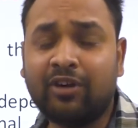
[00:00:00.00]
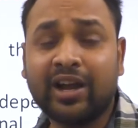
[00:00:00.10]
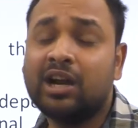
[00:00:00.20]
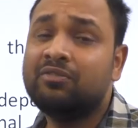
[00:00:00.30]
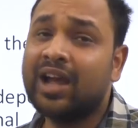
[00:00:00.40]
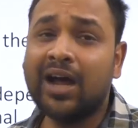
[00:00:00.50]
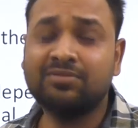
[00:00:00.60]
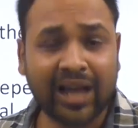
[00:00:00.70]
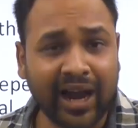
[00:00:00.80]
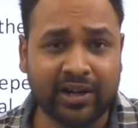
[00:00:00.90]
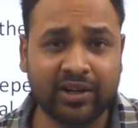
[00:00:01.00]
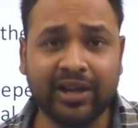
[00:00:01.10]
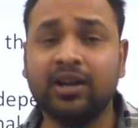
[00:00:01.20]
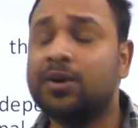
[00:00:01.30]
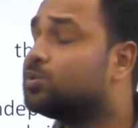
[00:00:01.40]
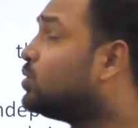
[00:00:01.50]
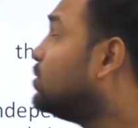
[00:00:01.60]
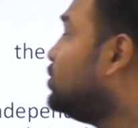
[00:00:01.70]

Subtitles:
Why can't we have that, right? So